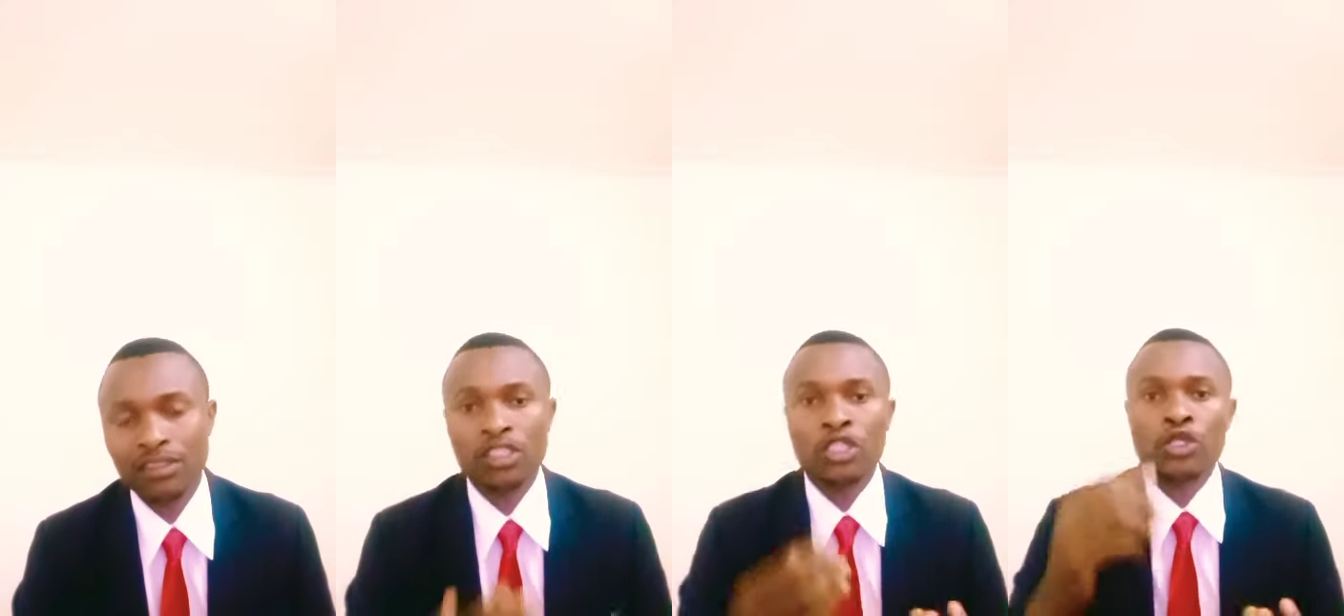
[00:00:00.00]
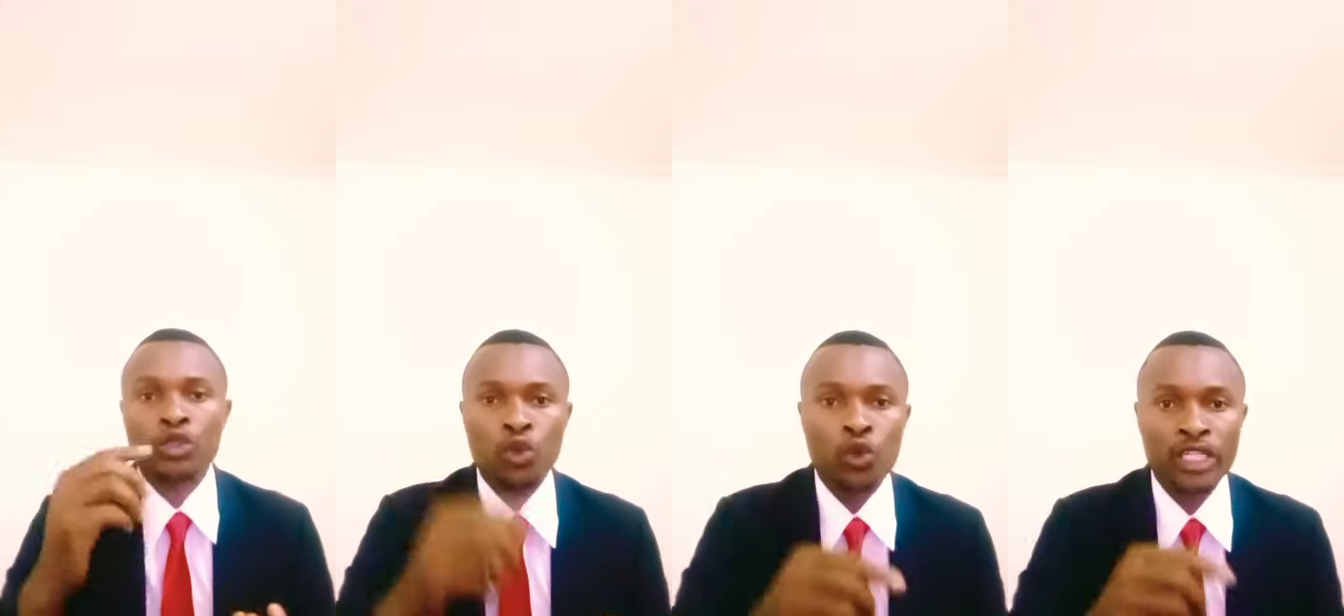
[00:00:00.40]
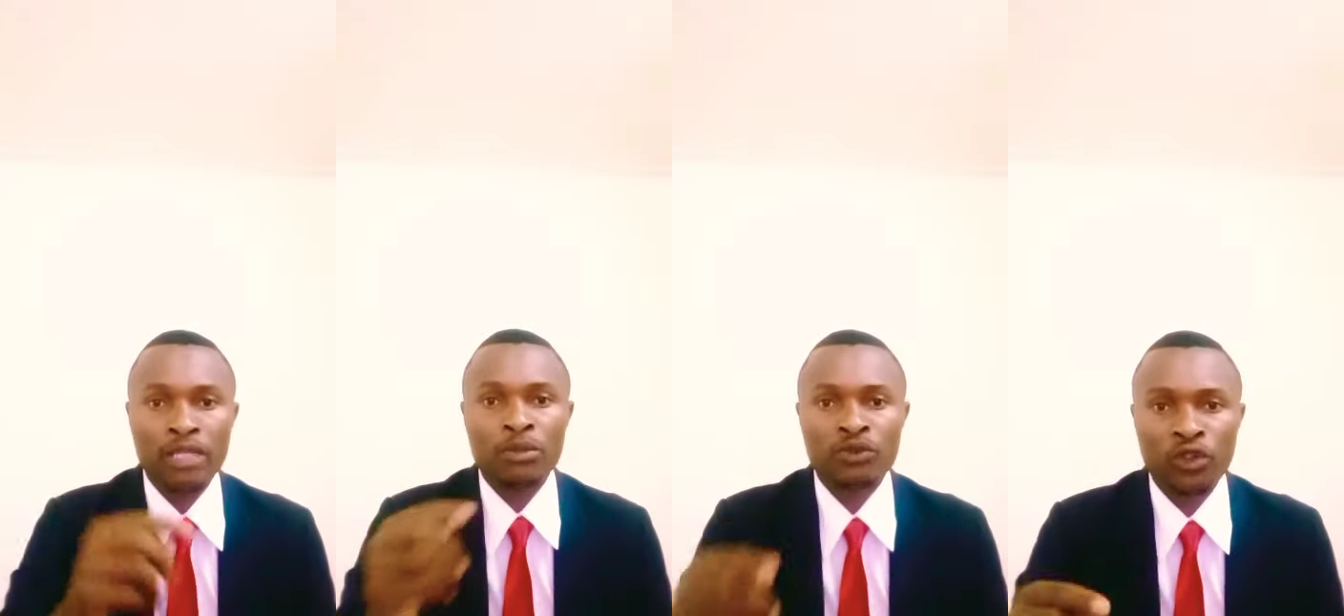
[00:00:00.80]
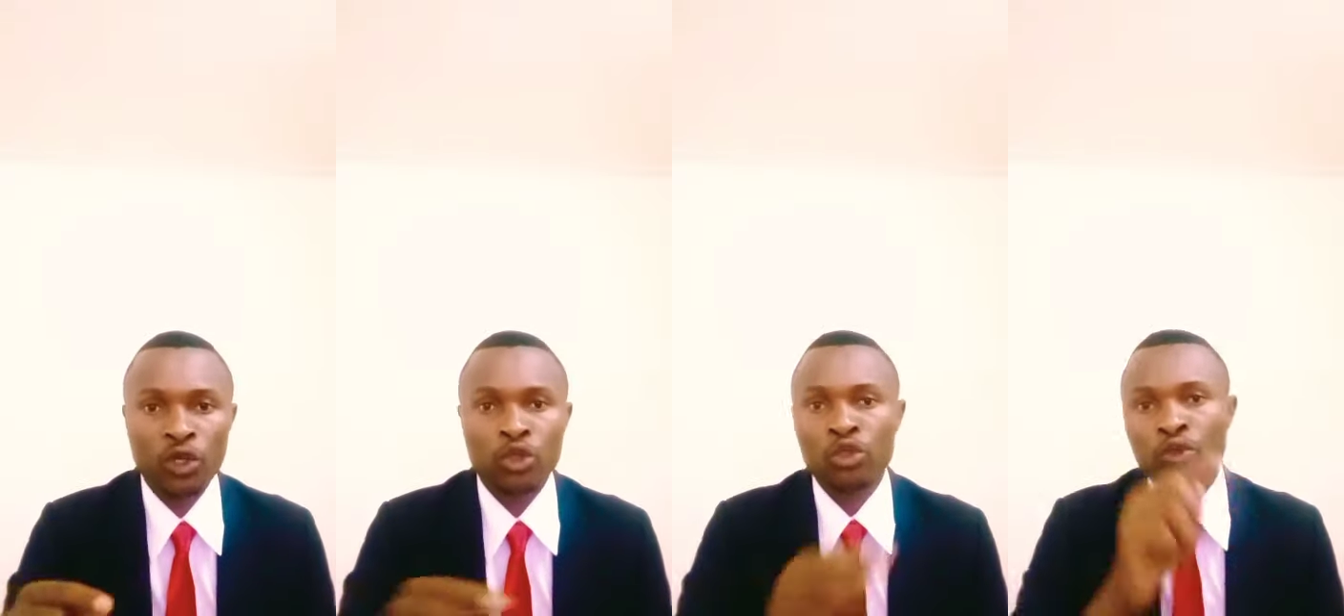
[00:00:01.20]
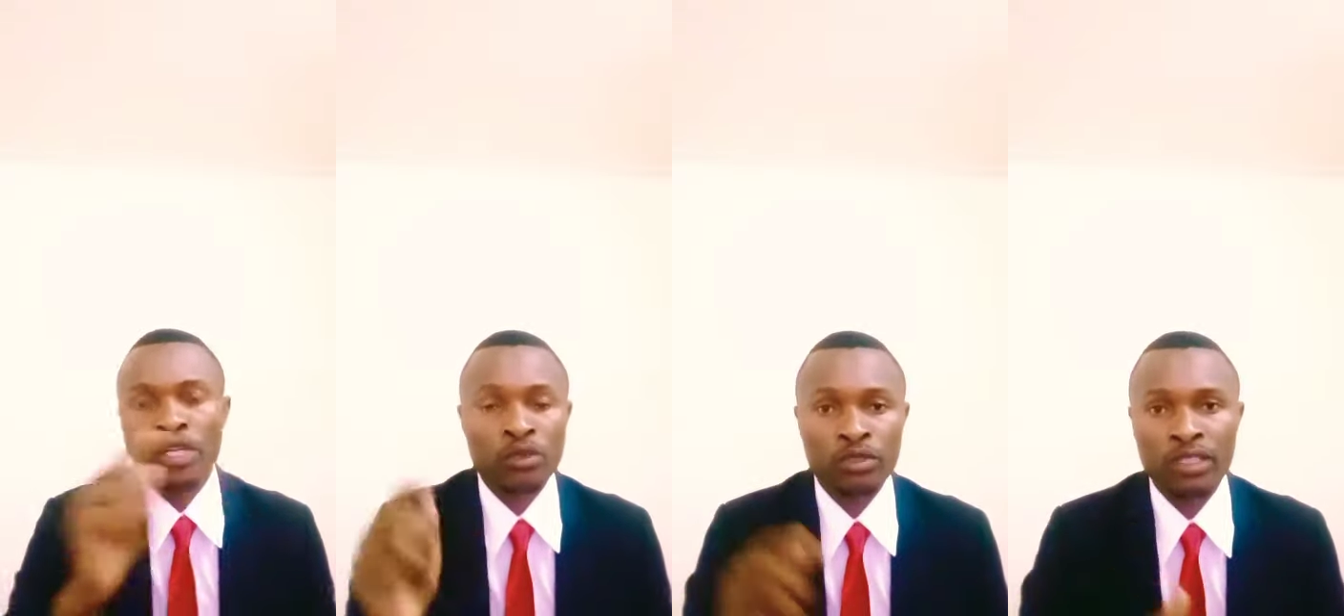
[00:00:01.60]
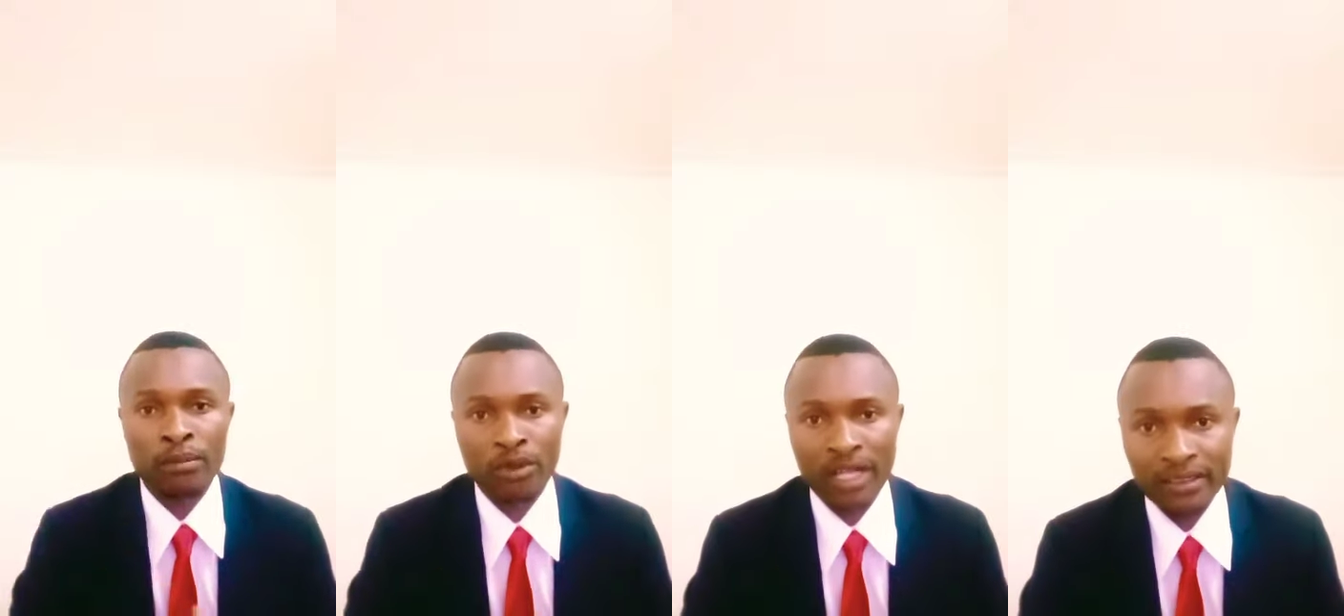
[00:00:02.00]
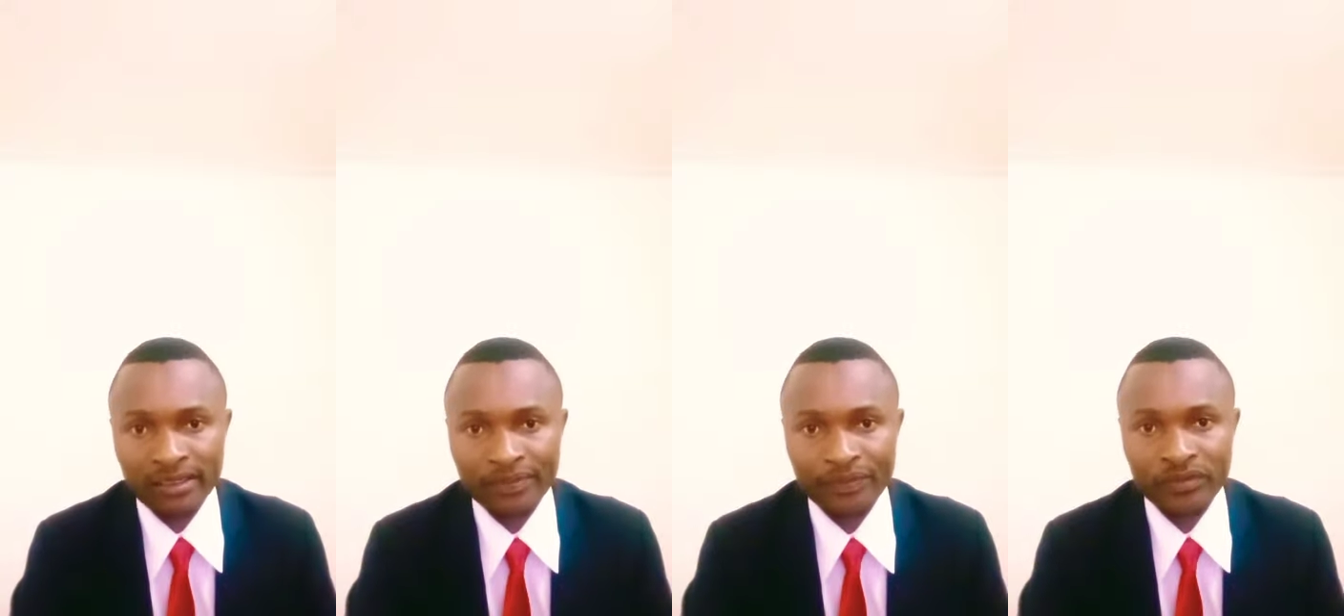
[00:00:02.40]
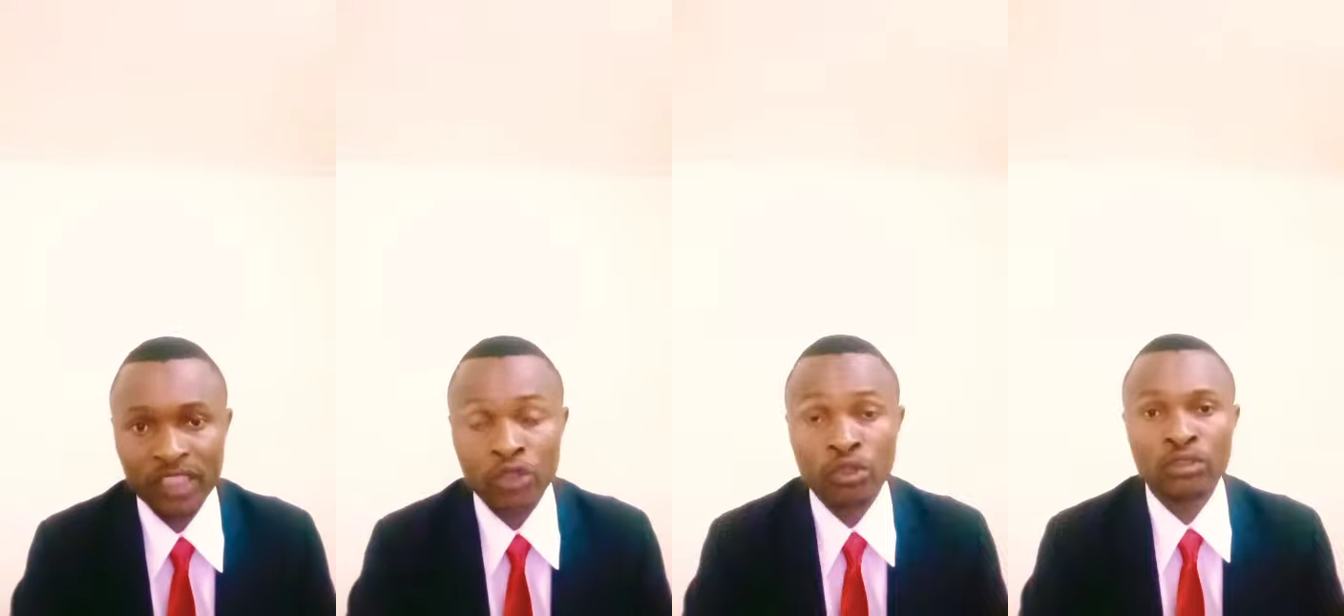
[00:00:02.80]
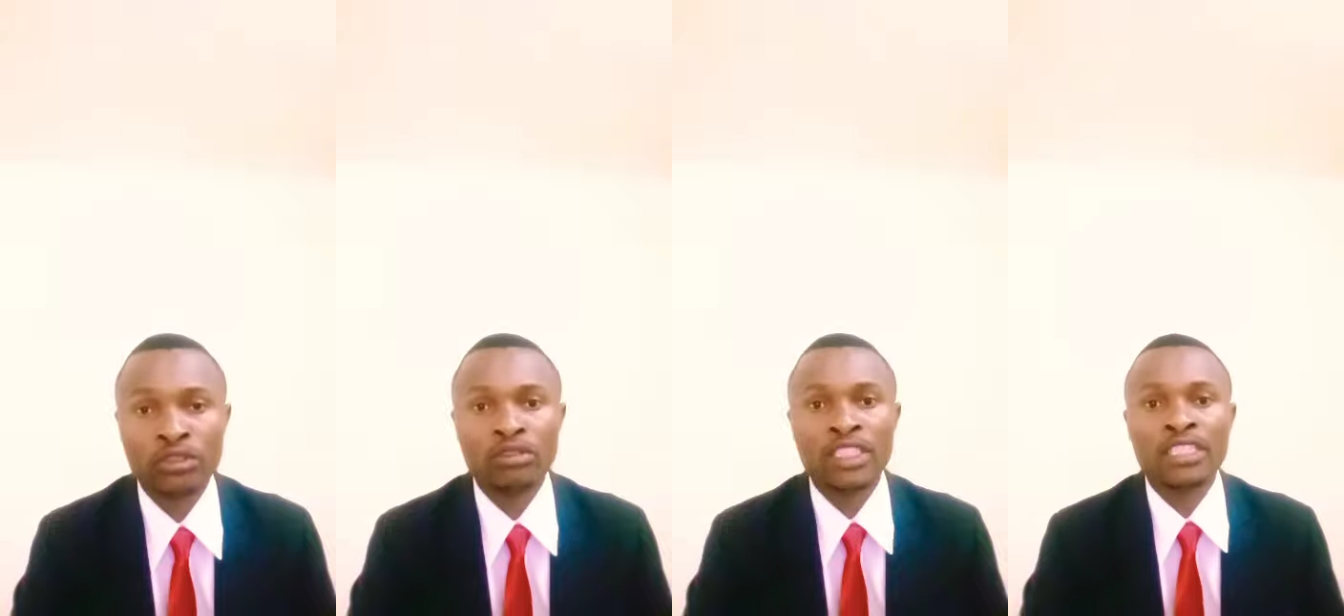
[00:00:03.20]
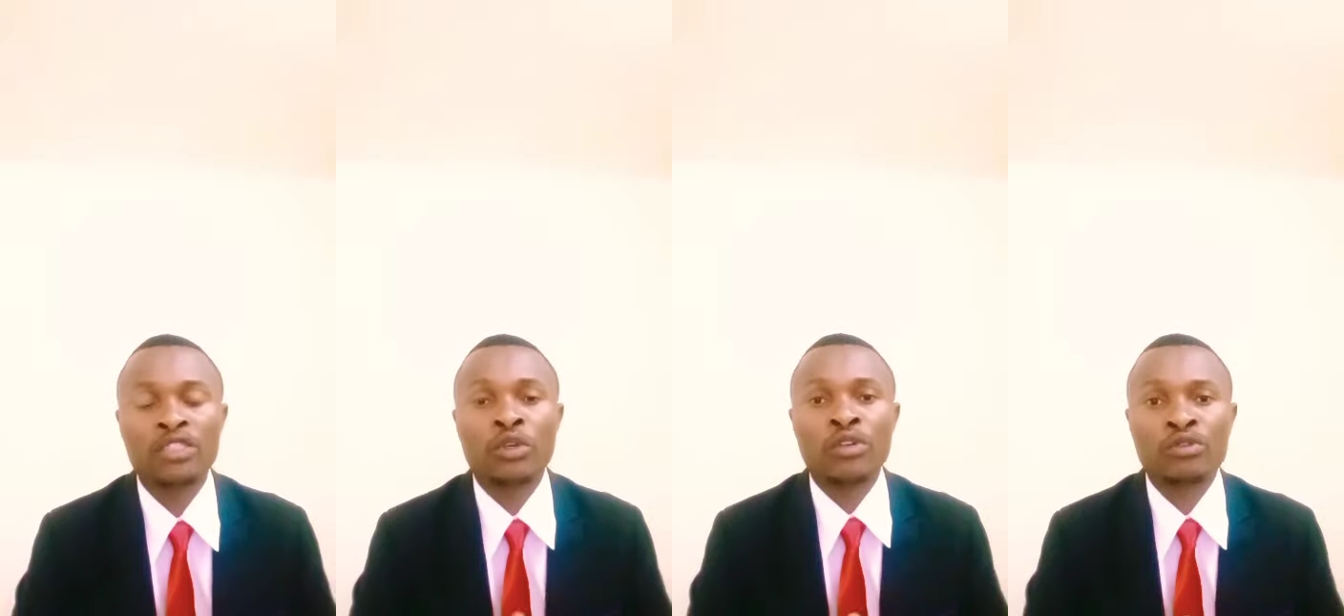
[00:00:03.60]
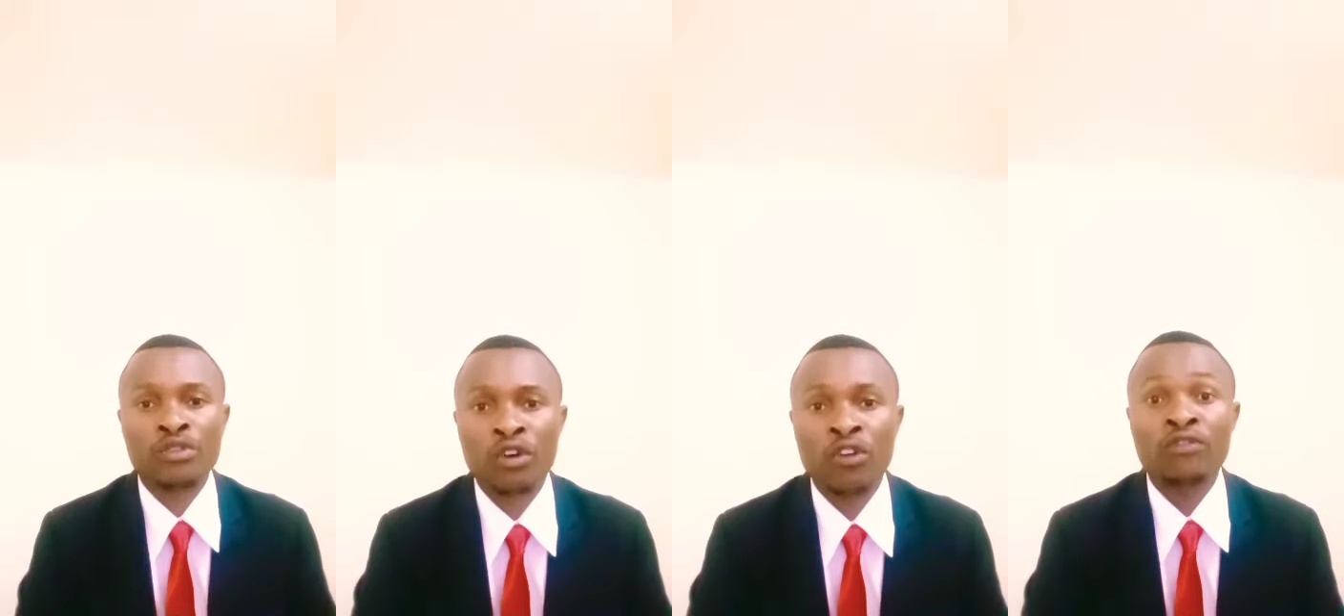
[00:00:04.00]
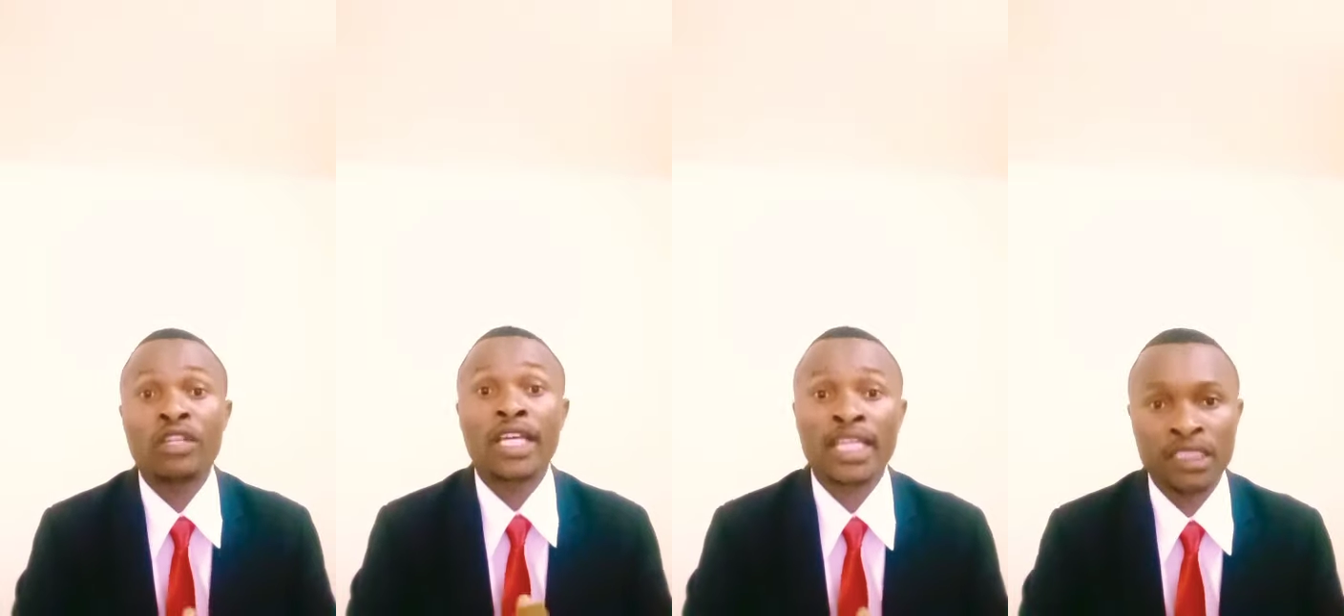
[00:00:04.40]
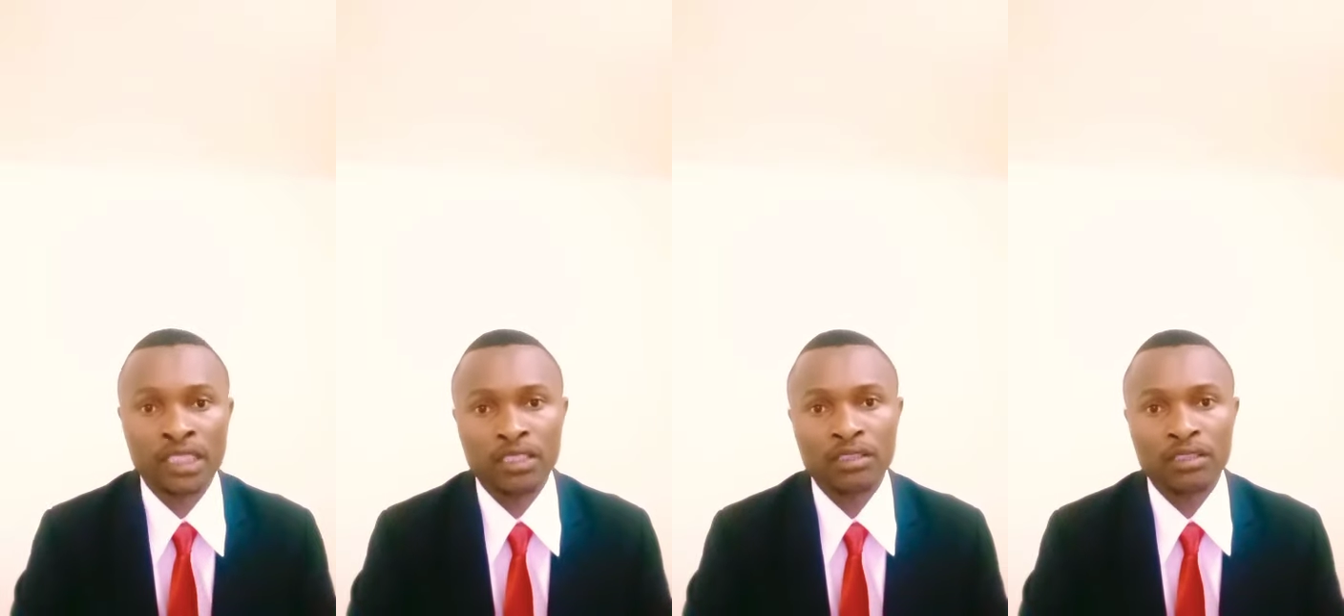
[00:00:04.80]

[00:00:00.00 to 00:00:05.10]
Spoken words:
2 times 4, you square root the product, and you're going to get square root of 8.